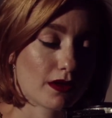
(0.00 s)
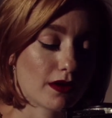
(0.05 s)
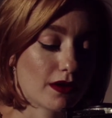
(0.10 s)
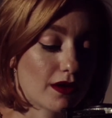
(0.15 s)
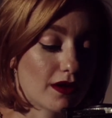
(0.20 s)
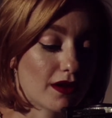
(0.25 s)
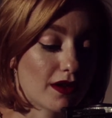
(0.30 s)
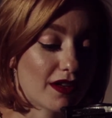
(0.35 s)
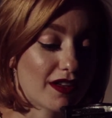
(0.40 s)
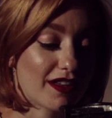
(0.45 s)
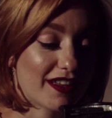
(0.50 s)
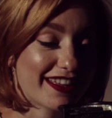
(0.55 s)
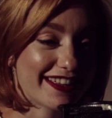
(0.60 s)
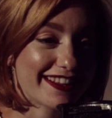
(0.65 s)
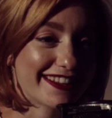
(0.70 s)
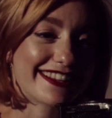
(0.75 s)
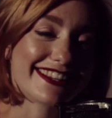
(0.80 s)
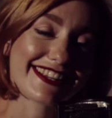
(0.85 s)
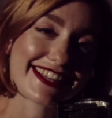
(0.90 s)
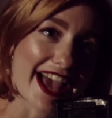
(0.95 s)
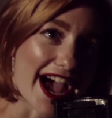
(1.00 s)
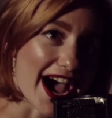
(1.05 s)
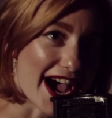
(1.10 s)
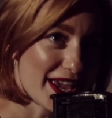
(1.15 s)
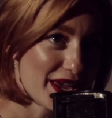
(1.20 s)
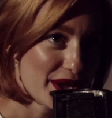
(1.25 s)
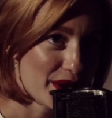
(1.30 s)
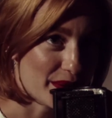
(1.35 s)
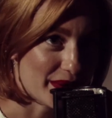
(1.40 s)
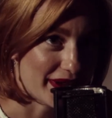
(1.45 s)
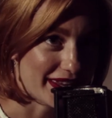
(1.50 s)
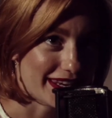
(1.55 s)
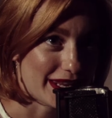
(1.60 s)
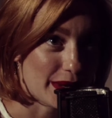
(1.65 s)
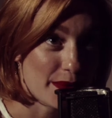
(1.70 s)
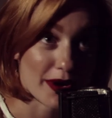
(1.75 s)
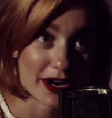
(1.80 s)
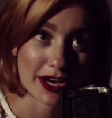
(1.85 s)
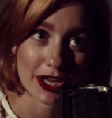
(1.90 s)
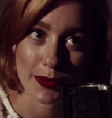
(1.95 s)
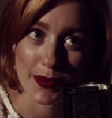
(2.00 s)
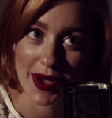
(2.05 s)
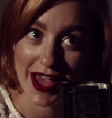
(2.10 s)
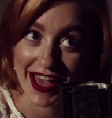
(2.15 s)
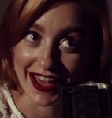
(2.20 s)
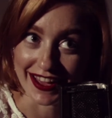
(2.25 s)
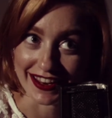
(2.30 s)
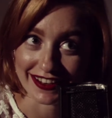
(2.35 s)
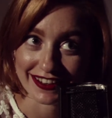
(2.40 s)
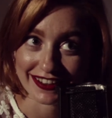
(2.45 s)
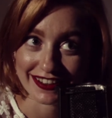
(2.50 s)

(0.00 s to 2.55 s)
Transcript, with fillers: I'm Queenie. Hi, Queenie. Where are you at?